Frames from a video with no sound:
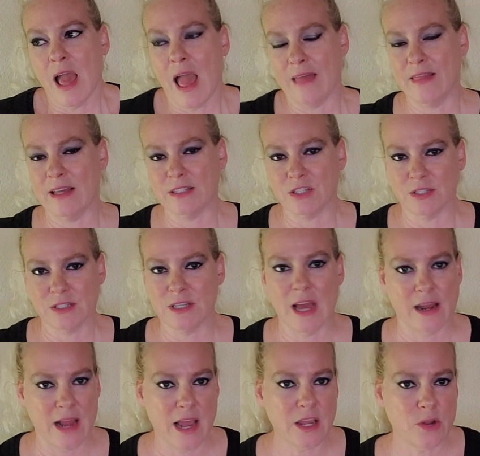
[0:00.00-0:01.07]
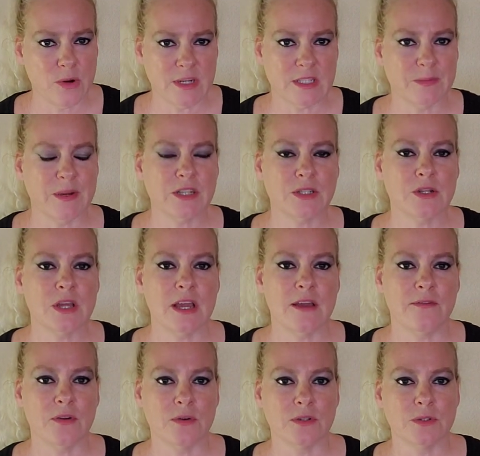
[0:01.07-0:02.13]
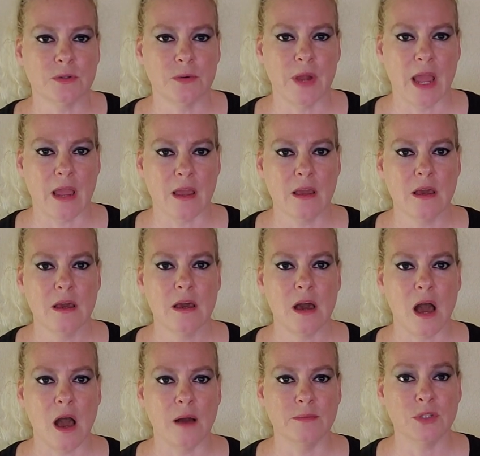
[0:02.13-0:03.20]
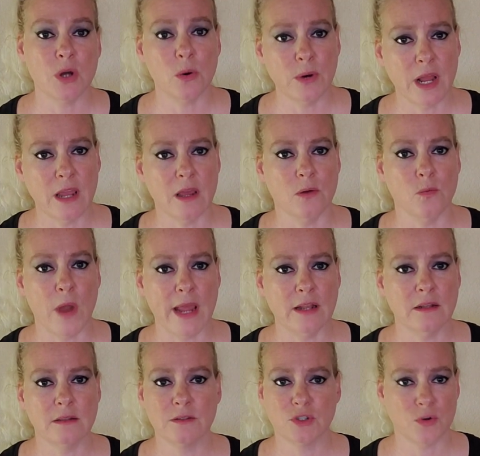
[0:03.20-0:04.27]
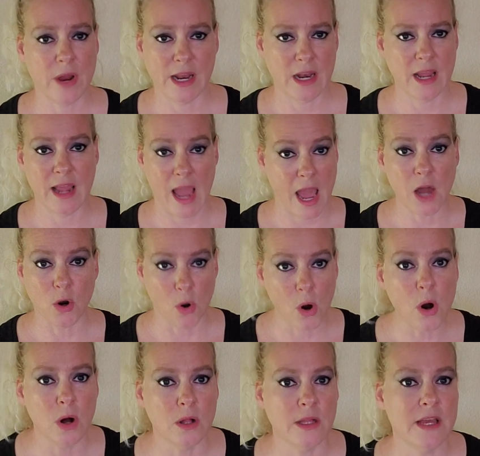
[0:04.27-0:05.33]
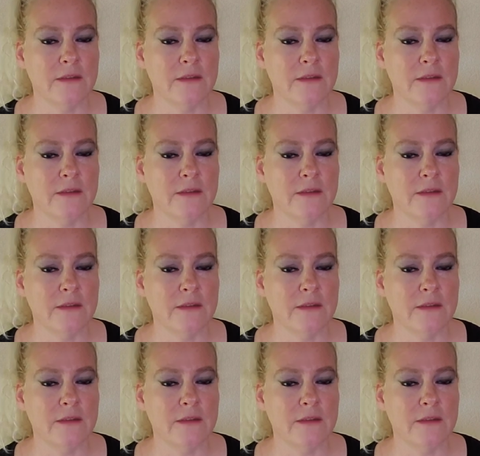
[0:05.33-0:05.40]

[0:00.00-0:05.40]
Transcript: And that's just not accurate, especially if you're doing um, toning and weight training at all.